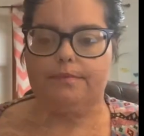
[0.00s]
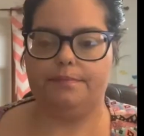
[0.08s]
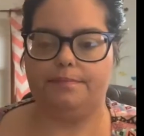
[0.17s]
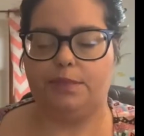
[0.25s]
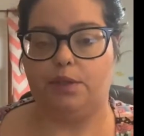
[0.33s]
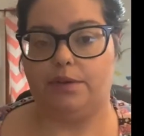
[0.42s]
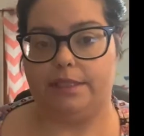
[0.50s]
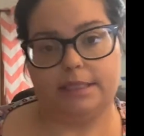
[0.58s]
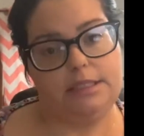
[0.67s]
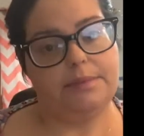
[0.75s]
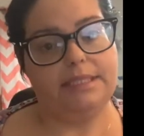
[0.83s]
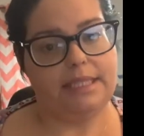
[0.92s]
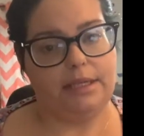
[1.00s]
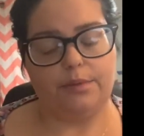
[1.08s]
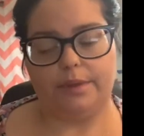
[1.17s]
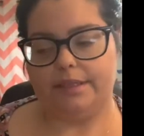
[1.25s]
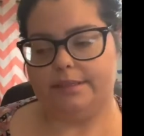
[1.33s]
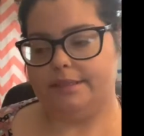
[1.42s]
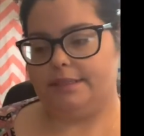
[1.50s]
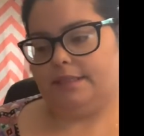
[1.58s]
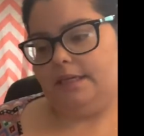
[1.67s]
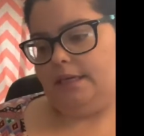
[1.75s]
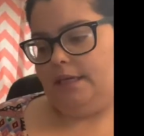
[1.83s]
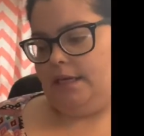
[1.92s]
So this is Miss Edwards.
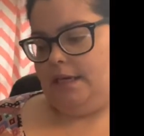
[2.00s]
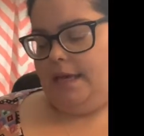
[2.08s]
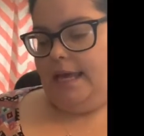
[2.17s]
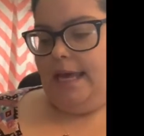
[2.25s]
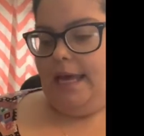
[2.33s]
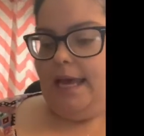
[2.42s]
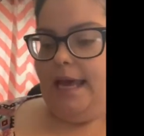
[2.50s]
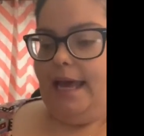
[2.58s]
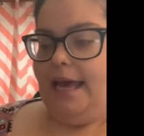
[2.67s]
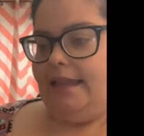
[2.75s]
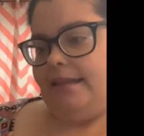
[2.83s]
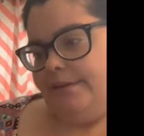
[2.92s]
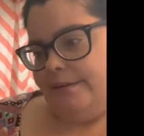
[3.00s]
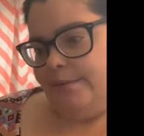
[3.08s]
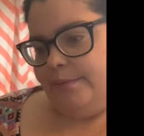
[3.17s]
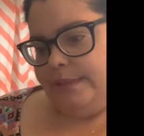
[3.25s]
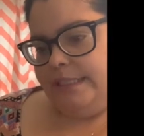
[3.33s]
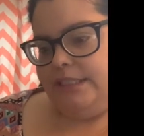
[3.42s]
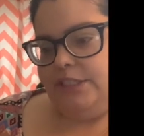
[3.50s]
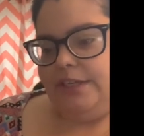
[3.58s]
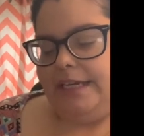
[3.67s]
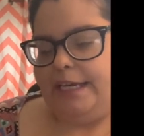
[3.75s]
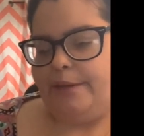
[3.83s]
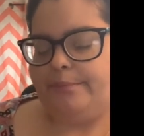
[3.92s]
Hello, what is your
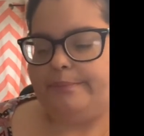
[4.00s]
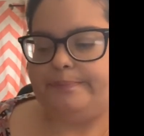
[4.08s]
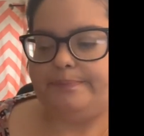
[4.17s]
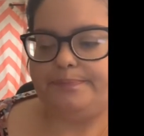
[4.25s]
name?